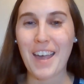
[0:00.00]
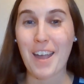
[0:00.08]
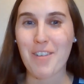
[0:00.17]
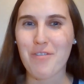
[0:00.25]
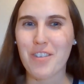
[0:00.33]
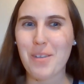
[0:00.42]

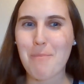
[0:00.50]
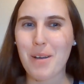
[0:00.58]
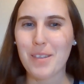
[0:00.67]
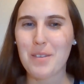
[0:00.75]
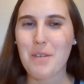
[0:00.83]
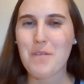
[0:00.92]
And for the
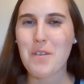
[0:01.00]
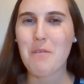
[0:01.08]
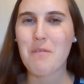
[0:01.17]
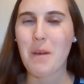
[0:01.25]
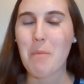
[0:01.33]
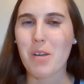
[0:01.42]
month of
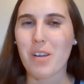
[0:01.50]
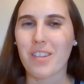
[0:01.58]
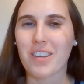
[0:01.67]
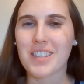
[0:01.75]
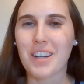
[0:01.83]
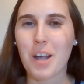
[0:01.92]
November,
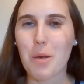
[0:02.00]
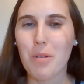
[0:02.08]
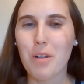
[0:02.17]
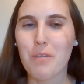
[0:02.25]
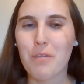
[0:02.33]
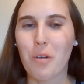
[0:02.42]
there's a couple
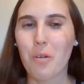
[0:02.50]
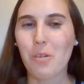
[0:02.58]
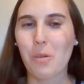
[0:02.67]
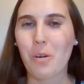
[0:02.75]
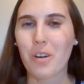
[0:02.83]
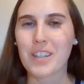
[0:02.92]
of
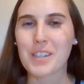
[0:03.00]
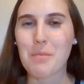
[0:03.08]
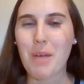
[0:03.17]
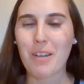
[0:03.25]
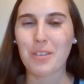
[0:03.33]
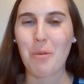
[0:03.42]
folklores
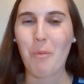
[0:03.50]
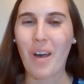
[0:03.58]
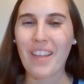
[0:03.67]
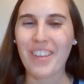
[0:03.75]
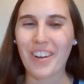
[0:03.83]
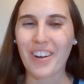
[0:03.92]
about the
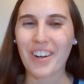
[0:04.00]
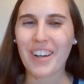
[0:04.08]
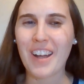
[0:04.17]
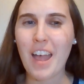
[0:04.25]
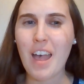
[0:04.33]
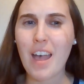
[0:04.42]
weather.
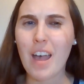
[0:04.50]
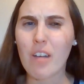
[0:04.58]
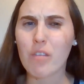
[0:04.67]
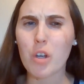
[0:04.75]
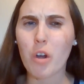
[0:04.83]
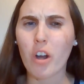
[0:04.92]
Have
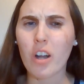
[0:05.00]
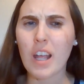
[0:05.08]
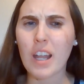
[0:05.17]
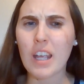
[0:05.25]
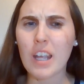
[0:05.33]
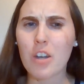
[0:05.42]
you heard
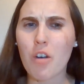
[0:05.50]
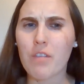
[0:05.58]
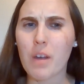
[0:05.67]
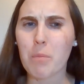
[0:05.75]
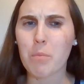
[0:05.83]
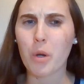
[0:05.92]
any
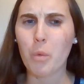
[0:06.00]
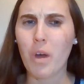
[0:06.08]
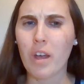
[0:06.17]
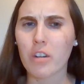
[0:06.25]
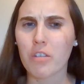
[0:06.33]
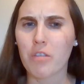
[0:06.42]
November
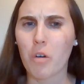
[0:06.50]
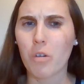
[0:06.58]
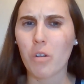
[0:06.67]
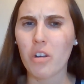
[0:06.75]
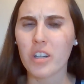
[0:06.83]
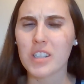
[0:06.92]
weather
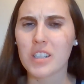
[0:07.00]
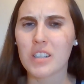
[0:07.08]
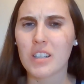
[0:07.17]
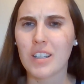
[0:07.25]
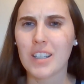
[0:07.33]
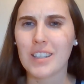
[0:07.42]
folklores?
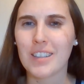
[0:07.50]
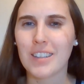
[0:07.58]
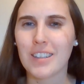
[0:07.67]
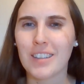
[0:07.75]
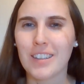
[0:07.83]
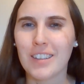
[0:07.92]

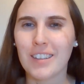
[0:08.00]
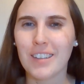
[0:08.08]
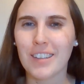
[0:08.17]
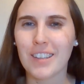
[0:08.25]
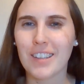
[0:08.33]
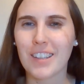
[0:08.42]

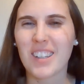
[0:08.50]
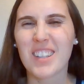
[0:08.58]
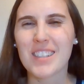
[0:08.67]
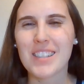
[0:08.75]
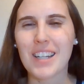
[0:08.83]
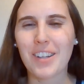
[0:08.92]

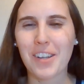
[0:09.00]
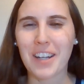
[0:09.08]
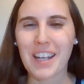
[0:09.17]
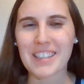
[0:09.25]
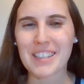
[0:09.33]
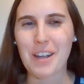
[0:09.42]
Let's take a look
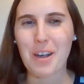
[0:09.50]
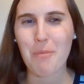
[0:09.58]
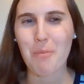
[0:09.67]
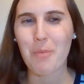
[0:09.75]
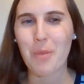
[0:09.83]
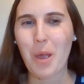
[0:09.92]
at
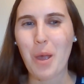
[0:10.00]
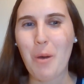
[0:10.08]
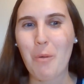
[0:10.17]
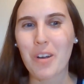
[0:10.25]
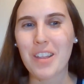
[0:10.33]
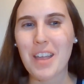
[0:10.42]
some.
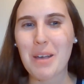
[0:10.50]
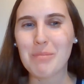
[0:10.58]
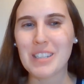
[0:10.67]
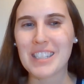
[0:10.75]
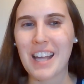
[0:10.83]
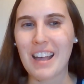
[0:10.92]
One of them
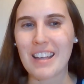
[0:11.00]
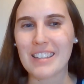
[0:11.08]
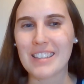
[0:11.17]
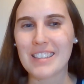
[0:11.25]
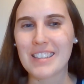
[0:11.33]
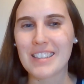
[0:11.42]

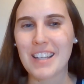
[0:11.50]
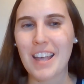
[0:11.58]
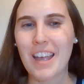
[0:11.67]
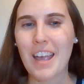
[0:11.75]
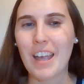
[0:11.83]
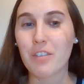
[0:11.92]
says,
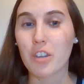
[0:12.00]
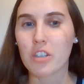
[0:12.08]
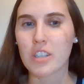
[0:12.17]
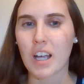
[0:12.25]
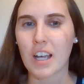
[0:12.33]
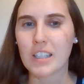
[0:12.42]
if
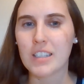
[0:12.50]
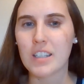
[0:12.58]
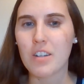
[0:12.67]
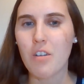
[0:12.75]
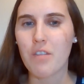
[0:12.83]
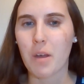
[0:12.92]
there's ice in
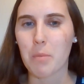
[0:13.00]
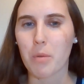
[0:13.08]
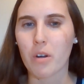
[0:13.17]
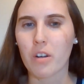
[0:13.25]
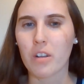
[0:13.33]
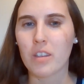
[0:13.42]

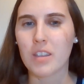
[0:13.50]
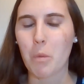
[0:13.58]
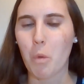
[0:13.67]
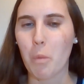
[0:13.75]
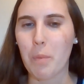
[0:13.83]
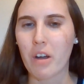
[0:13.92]
November that
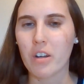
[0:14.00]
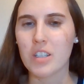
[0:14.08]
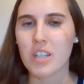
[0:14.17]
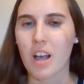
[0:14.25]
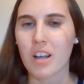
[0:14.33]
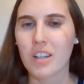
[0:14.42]
will bear a
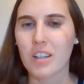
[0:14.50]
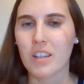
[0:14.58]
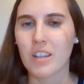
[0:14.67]
duck,